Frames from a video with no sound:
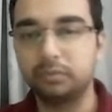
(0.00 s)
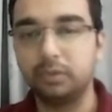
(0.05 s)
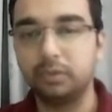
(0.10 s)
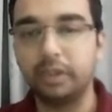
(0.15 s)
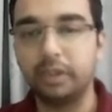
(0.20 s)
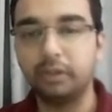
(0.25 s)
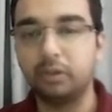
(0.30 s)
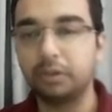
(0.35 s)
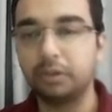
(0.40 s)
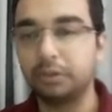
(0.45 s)

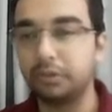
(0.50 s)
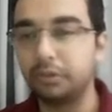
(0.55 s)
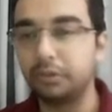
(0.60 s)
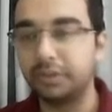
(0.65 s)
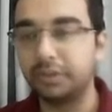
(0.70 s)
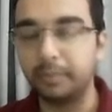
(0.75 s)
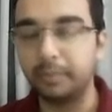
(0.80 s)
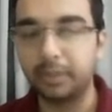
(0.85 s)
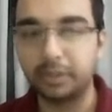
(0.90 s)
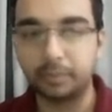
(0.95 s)
Okay, ortho
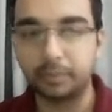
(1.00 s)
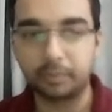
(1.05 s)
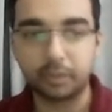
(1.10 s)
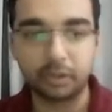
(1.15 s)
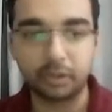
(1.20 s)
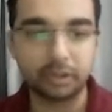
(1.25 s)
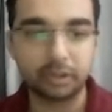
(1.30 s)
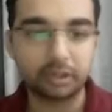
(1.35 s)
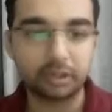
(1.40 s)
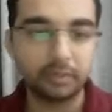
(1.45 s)
is the major
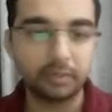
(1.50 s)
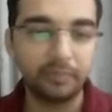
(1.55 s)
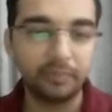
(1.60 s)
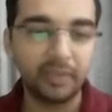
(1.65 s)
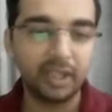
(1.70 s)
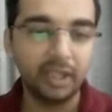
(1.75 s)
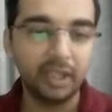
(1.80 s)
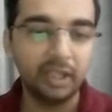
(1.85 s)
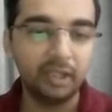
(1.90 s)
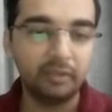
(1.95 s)
product.
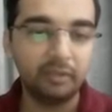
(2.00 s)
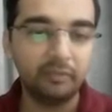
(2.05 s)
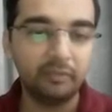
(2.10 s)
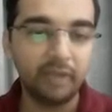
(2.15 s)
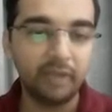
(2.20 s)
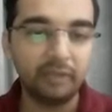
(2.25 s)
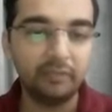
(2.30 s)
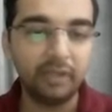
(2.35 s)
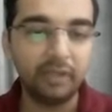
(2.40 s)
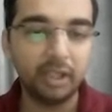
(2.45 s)

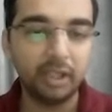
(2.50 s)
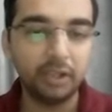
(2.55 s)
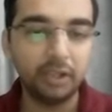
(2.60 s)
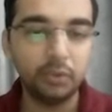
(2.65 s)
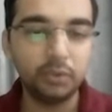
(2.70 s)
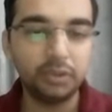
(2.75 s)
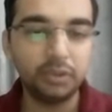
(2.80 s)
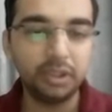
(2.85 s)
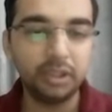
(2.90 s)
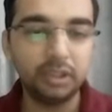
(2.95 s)
When we are
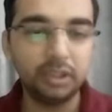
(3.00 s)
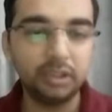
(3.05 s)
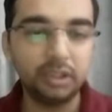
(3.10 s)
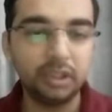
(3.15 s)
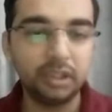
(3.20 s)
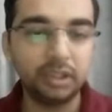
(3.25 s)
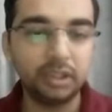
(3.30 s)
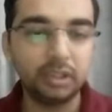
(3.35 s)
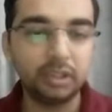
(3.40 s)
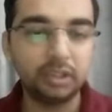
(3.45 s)
using
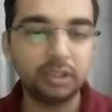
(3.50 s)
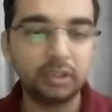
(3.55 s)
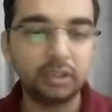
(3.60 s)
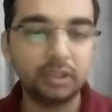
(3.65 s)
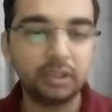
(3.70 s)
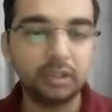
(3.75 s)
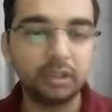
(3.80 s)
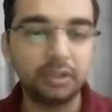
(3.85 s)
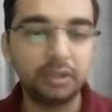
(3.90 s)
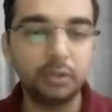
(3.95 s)
the
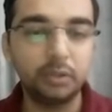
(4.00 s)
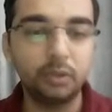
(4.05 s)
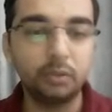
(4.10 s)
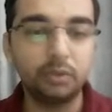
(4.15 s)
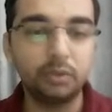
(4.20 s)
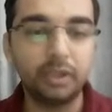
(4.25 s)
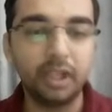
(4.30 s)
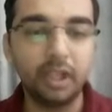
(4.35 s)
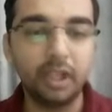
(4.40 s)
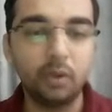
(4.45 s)

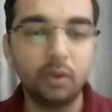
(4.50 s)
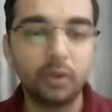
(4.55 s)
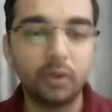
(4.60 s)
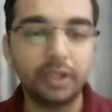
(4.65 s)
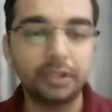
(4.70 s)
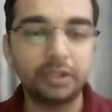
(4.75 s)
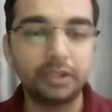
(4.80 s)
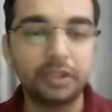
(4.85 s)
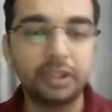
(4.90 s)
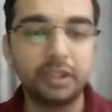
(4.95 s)

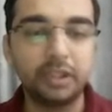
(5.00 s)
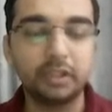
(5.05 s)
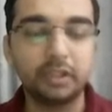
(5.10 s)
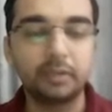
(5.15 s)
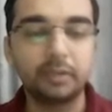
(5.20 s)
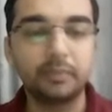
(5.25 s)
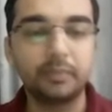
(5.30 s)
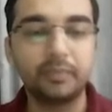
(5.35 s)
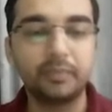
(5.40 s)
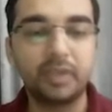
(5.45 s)
KOH here,